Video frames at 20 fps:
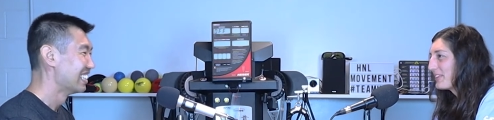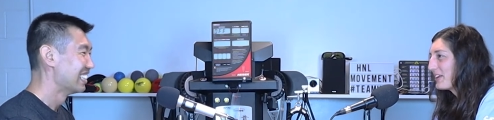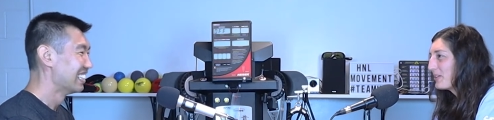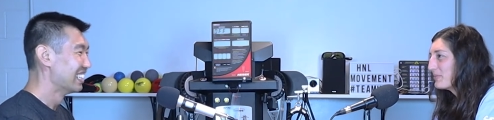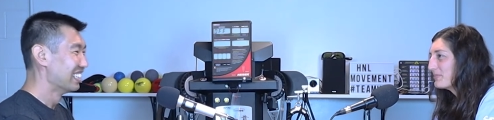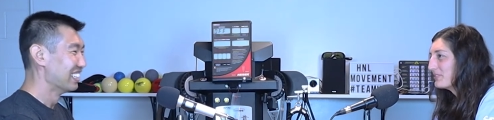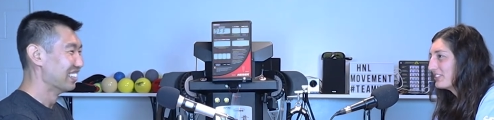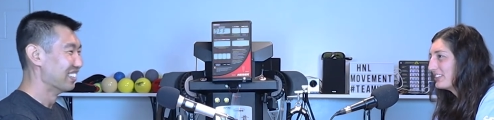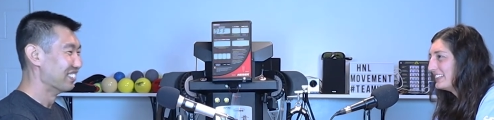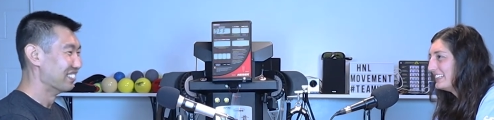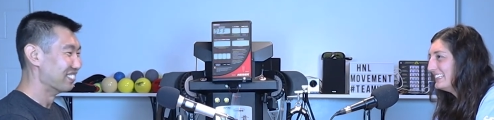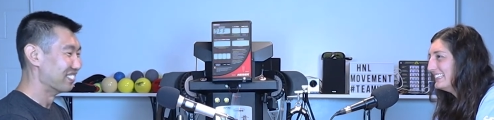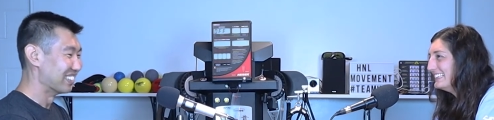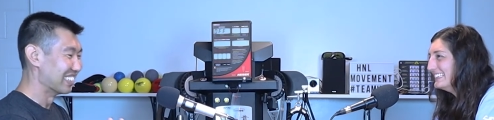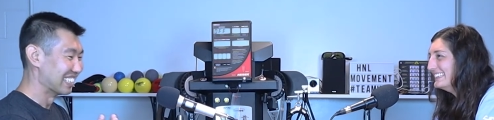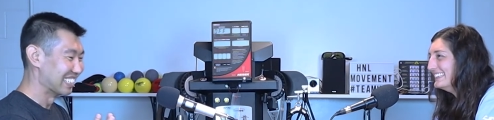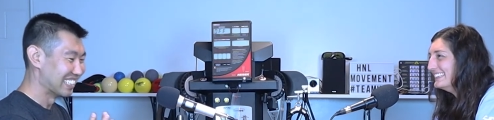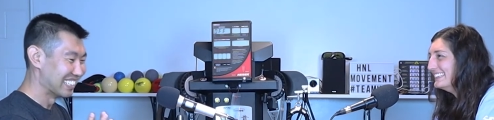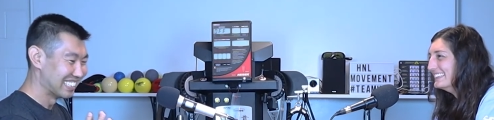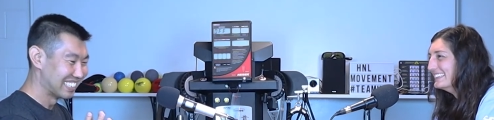Speaker 1: Hopefully.
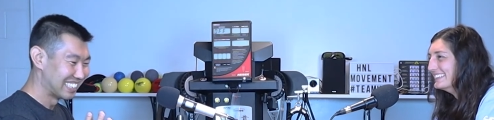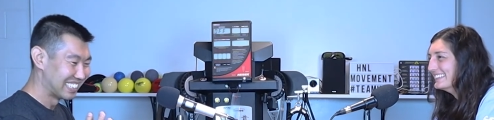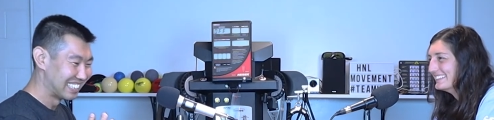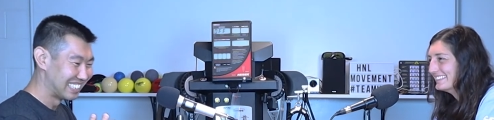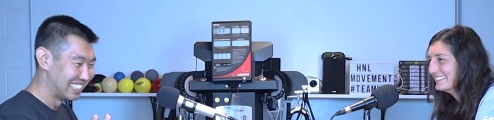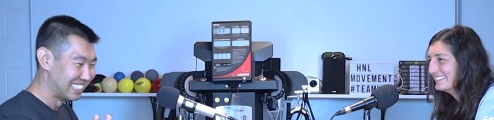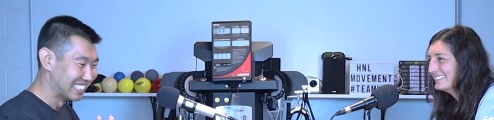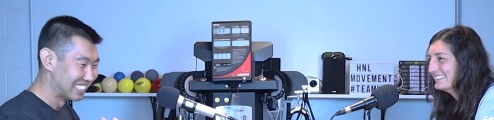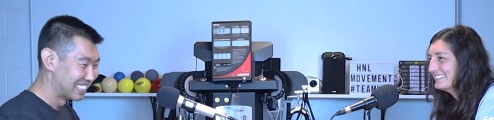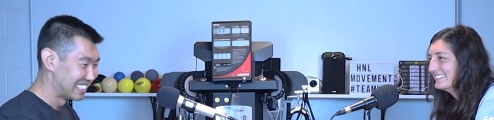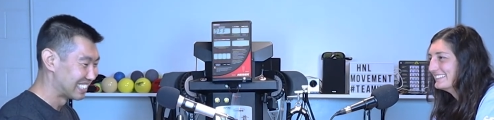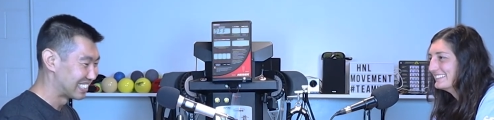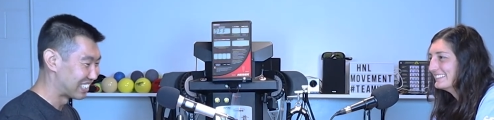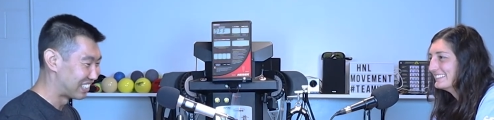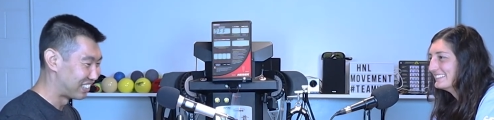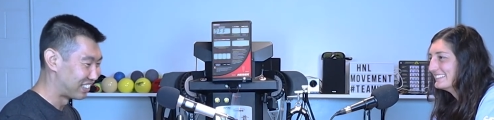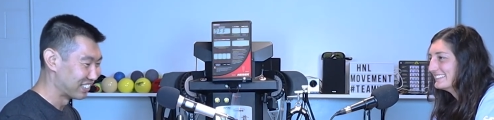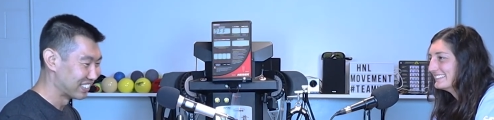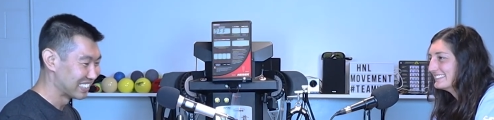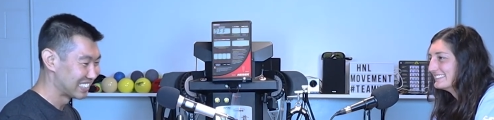But this is
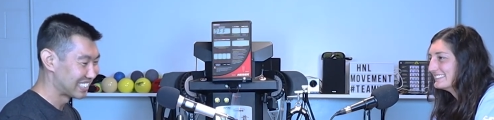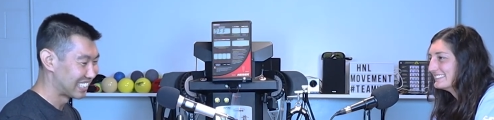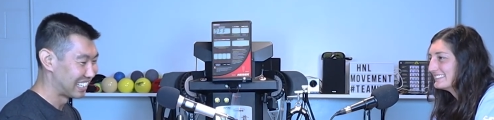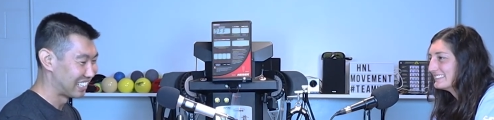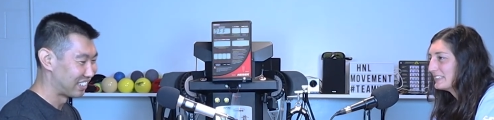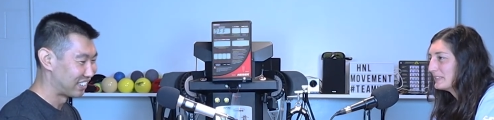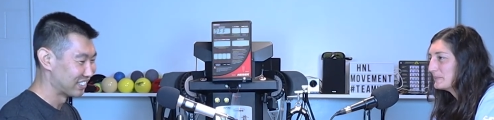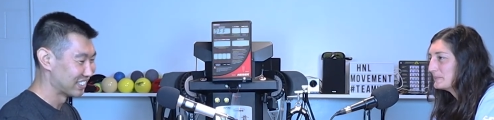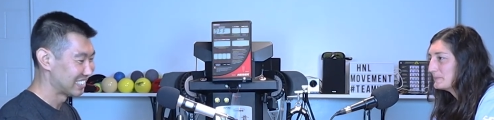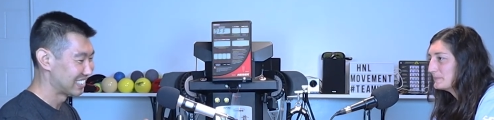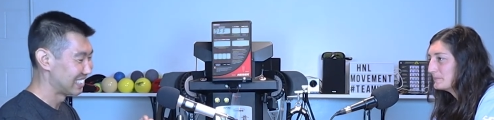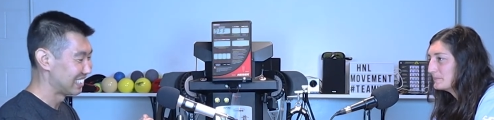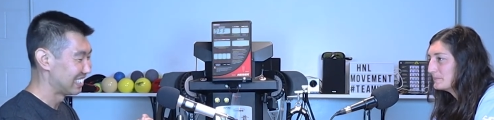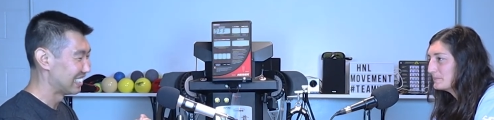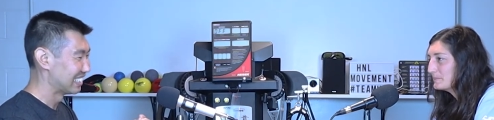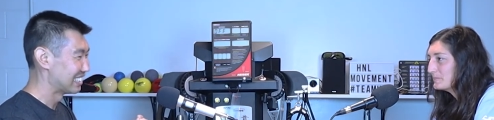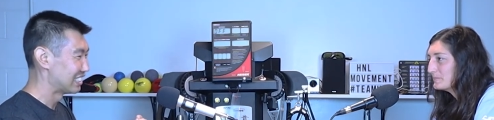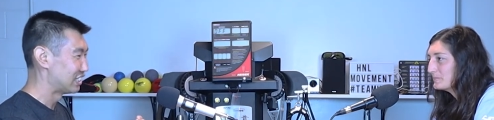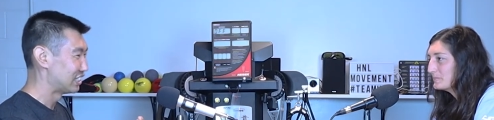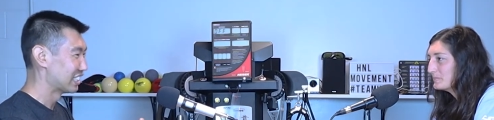always I always say
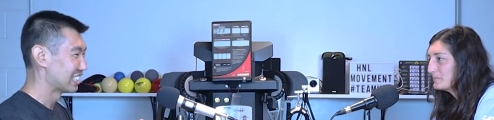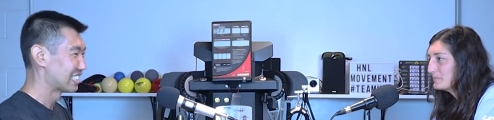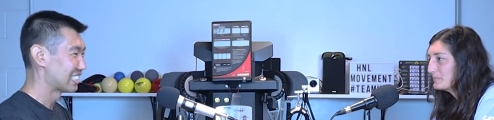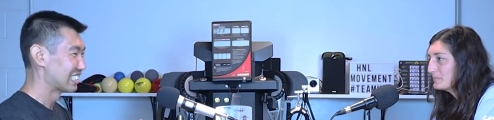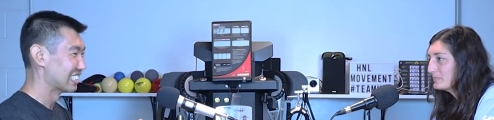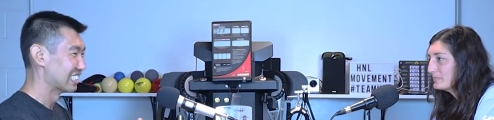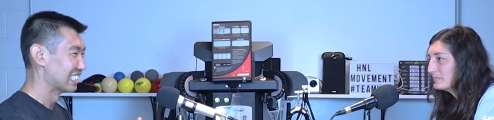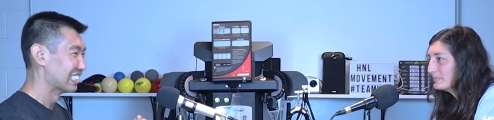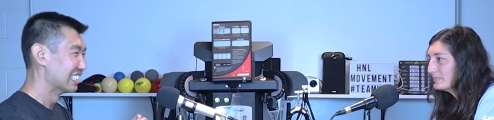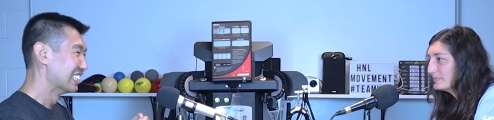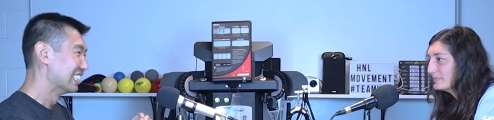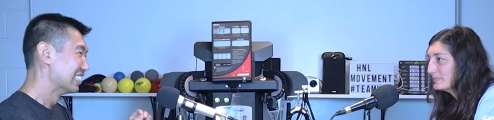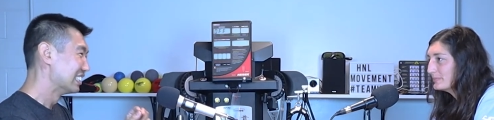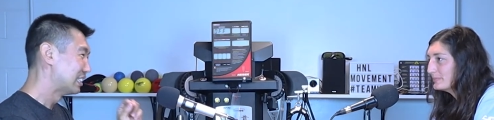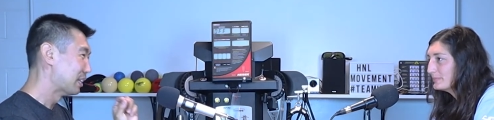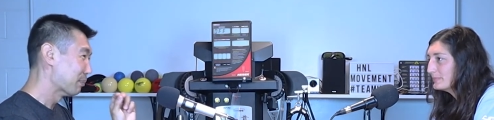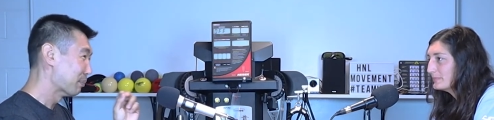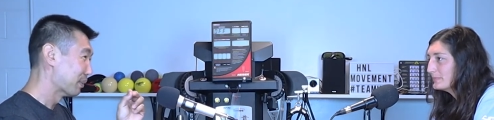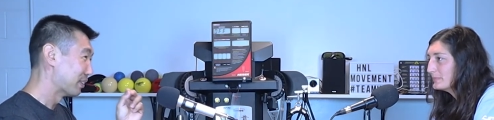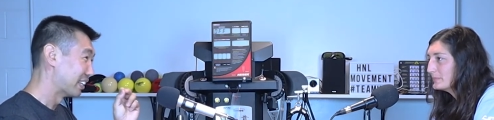it's just the
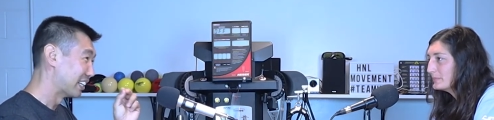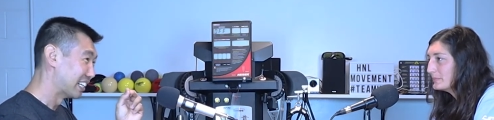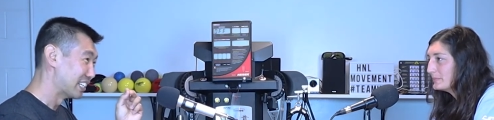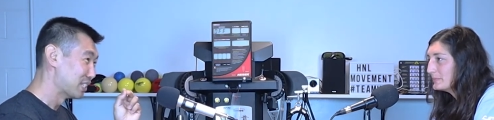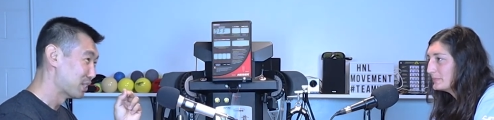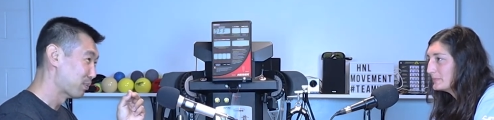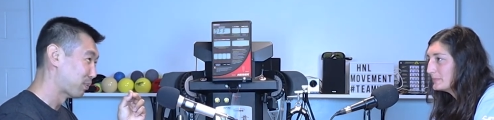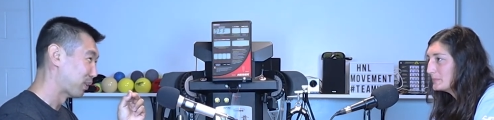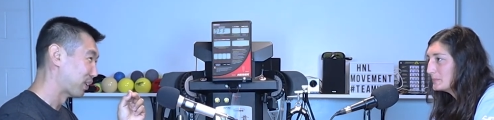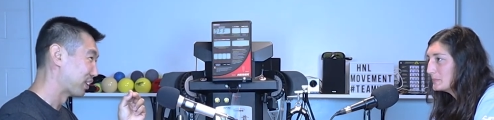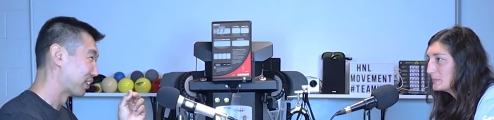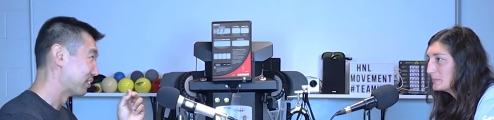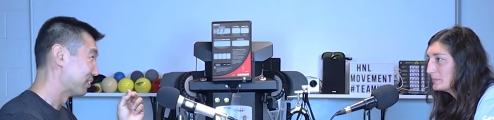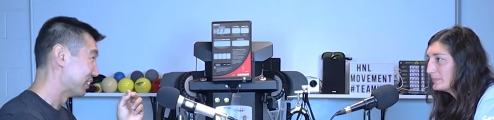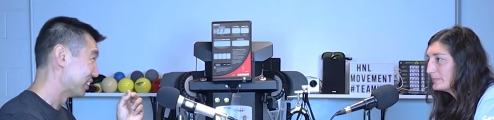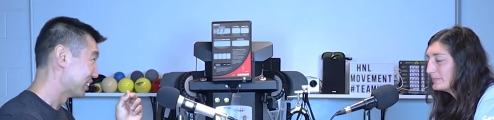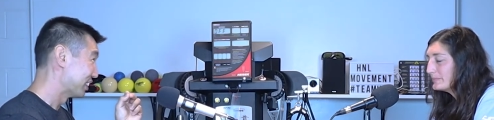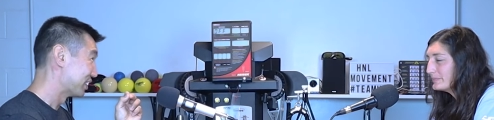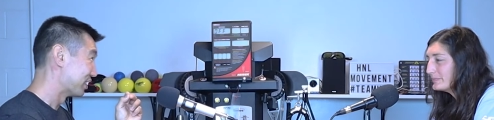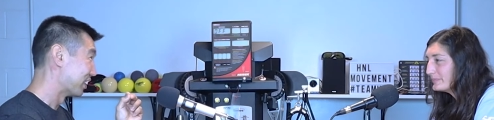tip of the iceberg of
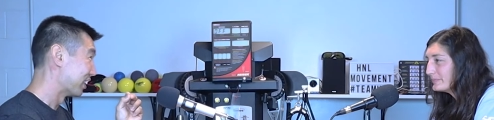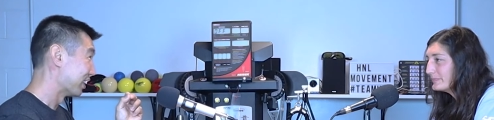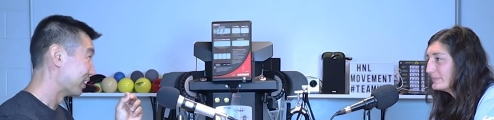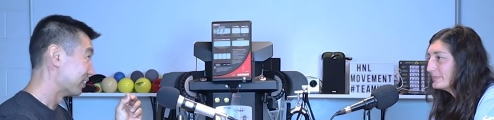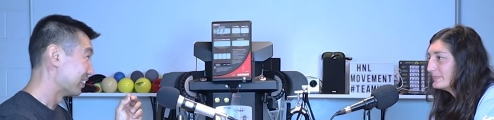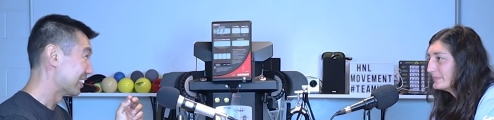your story.